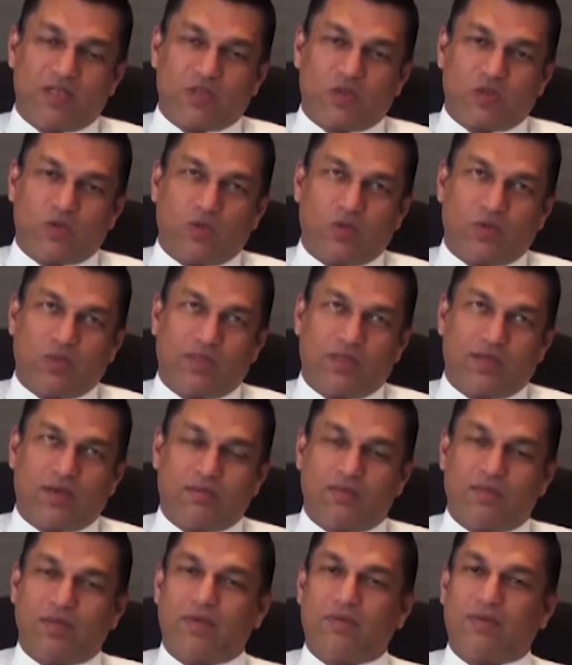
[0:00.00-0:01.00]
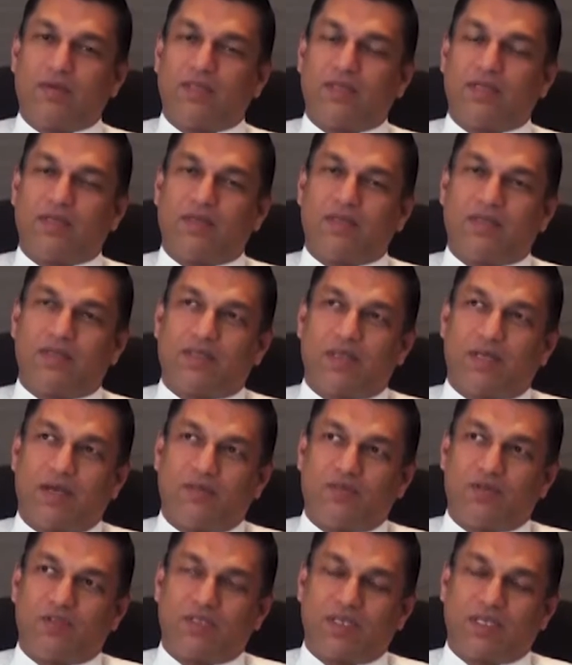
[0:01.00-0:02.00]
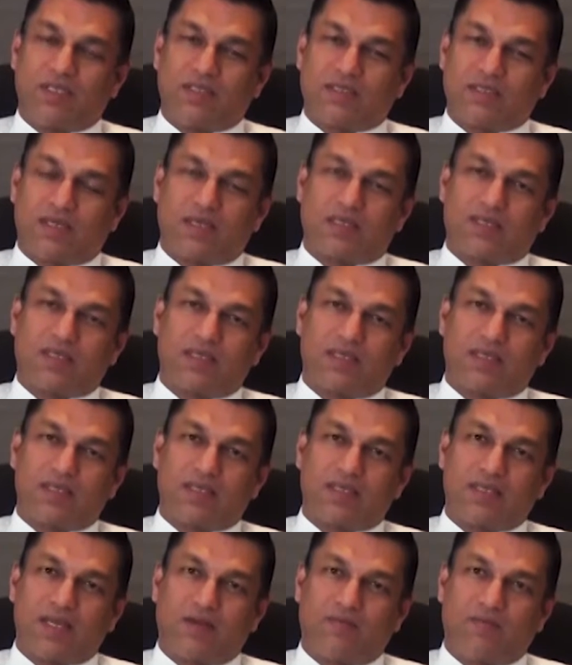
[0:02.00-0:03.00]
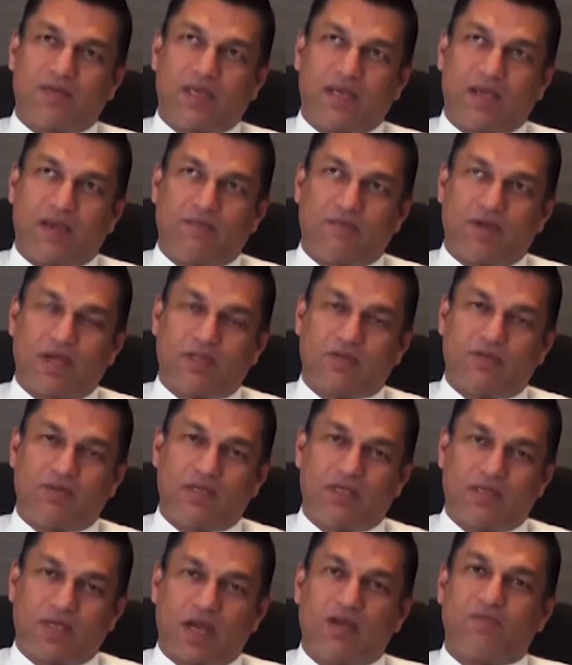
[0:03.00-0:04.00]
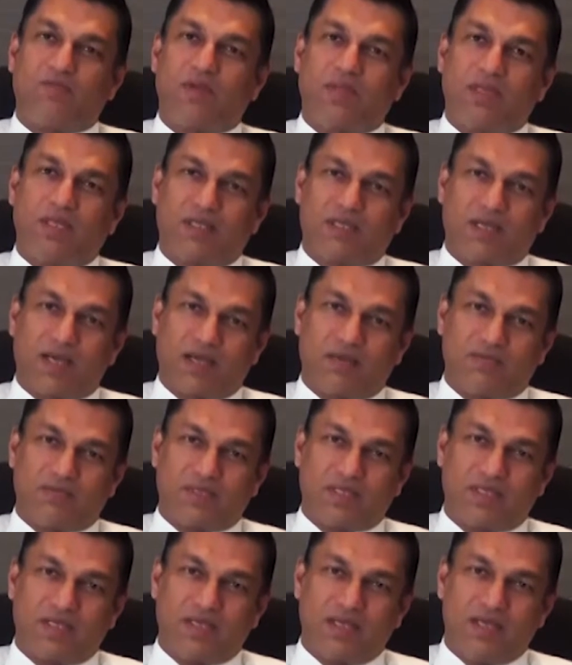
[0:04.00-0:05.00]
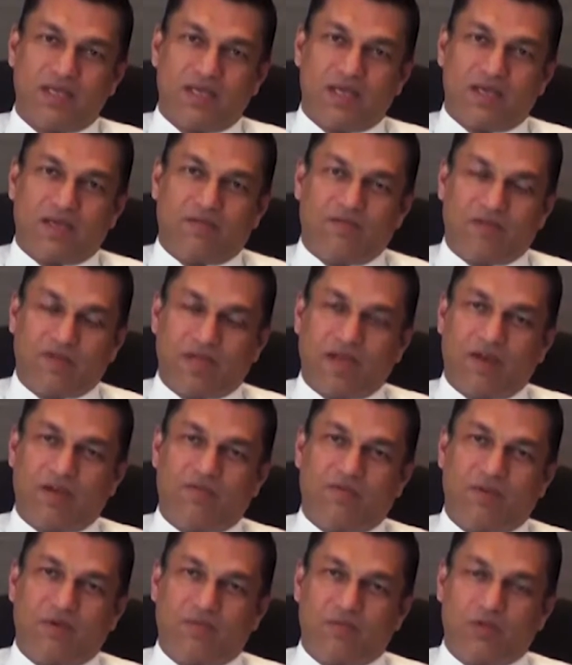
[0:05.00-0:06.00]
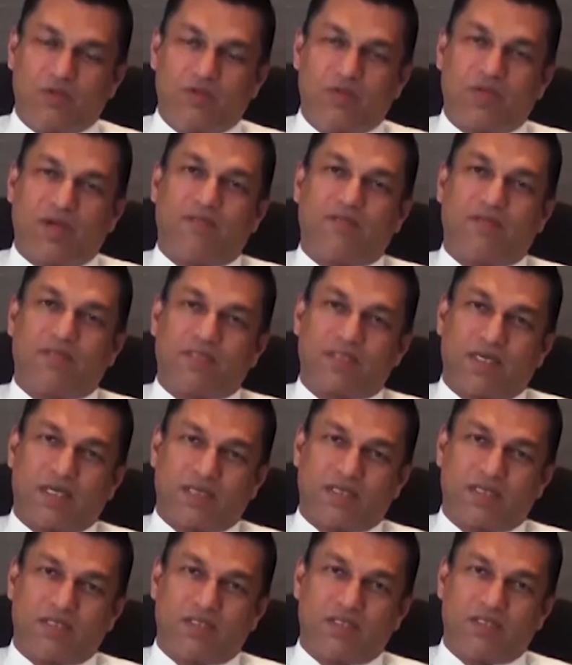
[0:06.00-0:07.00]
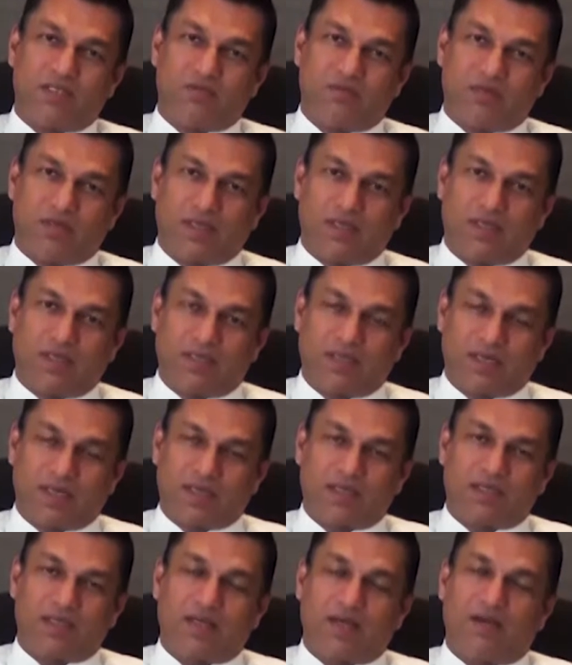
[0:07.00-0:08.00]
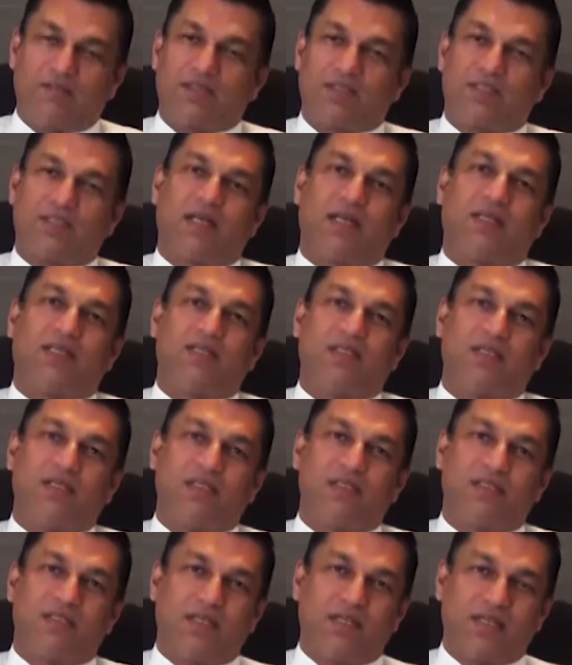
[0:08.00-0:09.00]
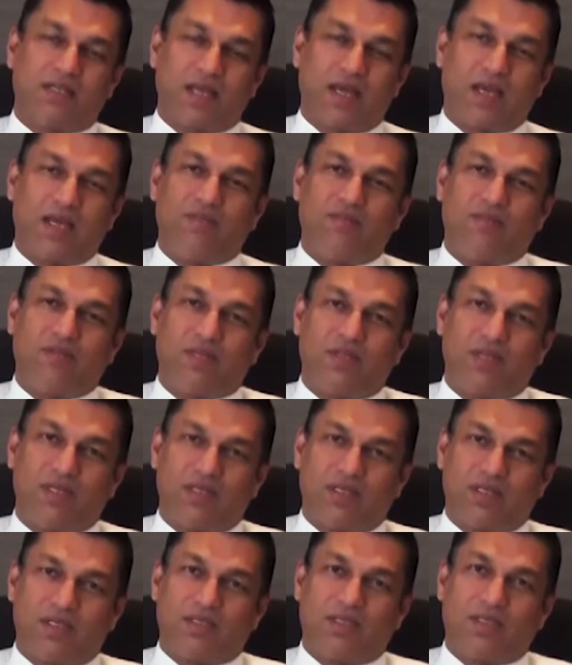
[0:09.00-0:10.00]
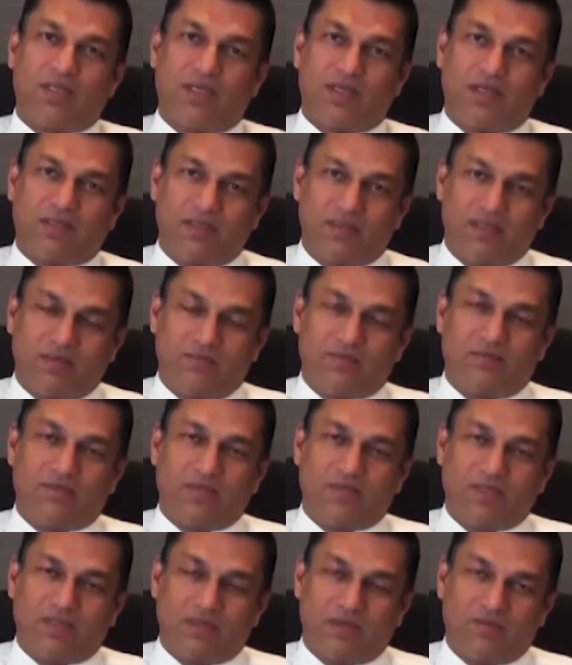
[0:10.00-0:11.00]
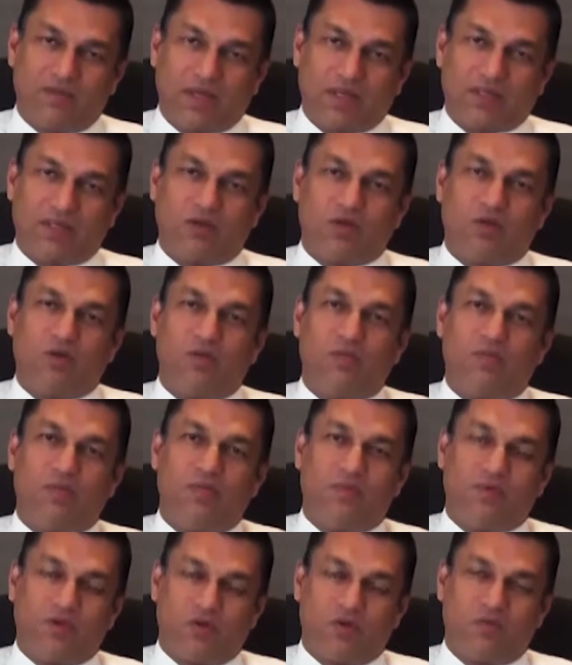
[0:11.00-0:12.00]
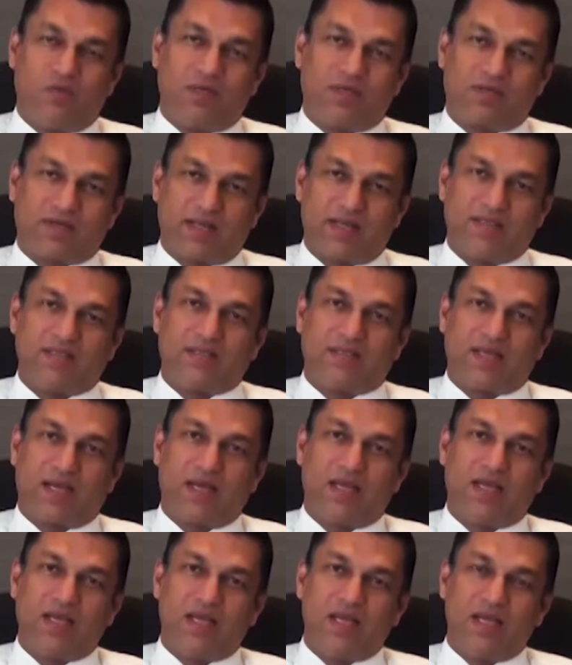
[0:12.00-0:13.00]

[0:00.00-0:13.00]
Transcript: So the, the, the I would say the success is that we have actually run with the times. We have moved our strategies, uh, directed our strategies in line with the, uh, the, the where the glo global trends are.